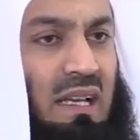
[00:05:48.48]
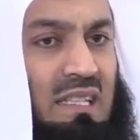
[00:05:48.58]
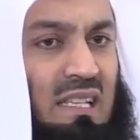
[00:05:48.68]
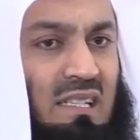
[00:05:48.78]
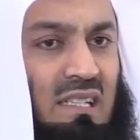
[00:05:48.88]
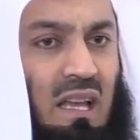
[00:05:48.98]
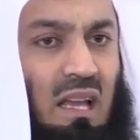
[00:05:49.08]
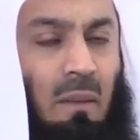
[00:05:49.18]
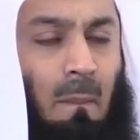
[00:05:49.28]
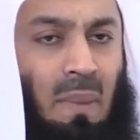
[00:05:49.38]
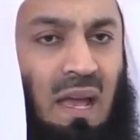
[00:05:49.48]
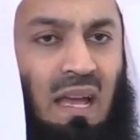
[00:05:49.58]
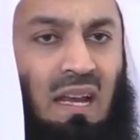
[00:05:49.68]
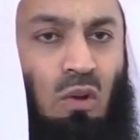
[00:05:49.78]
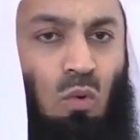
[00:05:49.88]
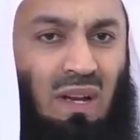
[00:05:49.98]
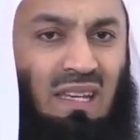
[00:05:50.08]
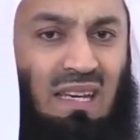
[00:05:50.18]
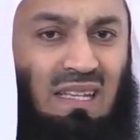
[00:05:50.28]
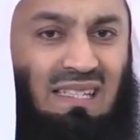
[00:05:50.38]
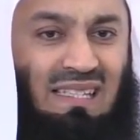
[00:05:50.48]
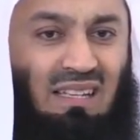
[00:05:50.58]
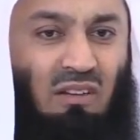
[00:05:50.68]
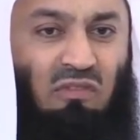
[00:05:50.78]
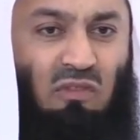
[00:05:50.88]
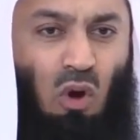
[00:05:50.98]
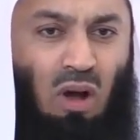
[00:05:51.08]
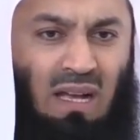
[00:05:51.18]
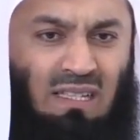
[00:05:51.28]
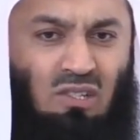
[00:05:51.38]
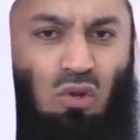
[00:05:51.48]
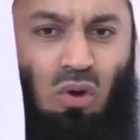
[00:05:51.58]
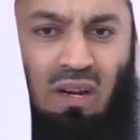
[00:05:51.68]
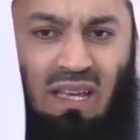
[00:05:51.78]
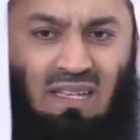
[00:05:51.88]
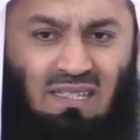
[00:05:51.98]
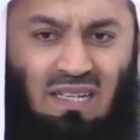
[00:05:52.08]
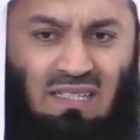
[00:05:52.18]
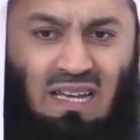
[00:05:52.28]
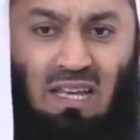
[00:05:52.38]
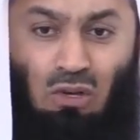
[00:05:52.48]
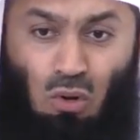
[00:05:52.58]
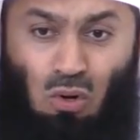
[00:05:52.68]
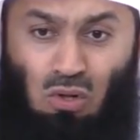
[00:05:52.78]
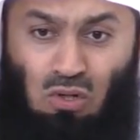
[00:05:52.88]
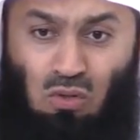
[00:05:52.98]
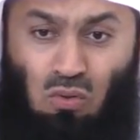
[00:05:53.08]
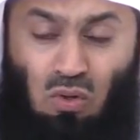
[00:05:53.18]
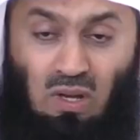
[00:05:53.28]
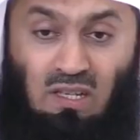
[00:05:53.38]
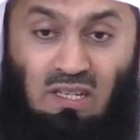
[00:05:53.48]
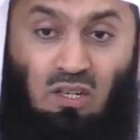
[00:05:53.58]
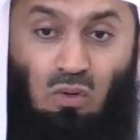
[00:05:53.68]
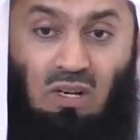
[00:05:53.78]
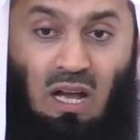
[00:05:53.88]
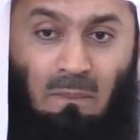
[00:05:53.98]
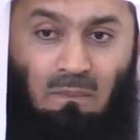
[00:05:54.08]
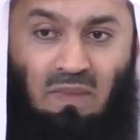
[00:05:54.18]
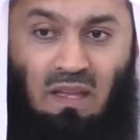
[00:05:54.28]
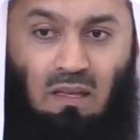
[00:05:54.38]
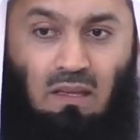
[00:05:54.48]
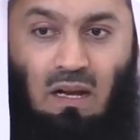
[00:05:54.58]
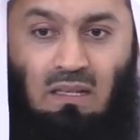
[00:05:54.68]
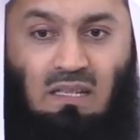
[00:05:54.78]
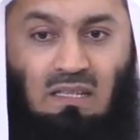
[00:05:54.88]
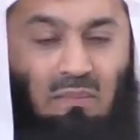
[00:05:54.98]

it is bearing witness for us or against us. I called you, did you come? The answer